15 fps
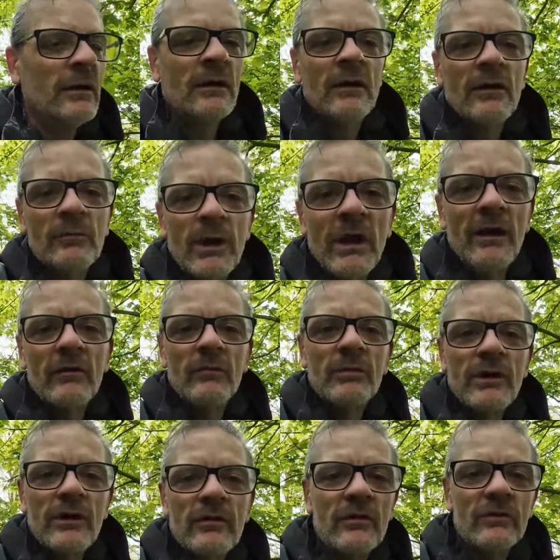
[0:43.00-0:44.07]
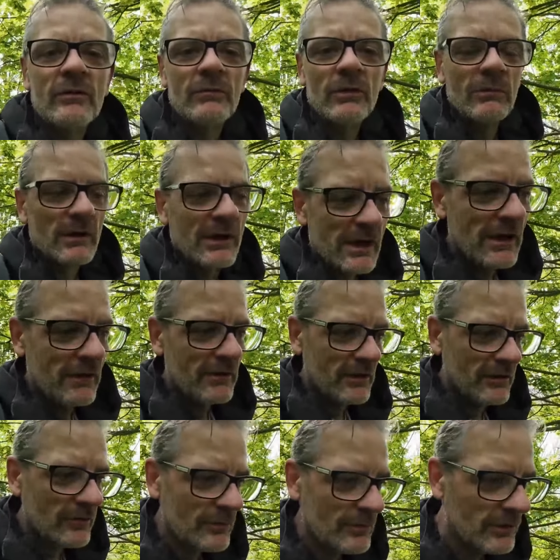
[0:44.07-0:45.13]
A little bit out of breath because I'm probably carrying
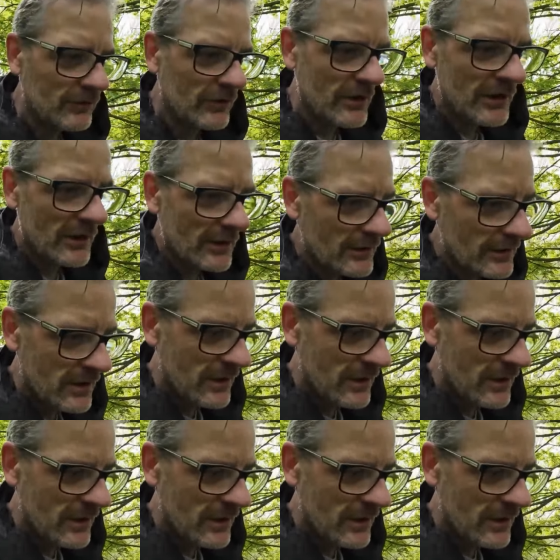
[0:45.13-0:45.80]
too much gear.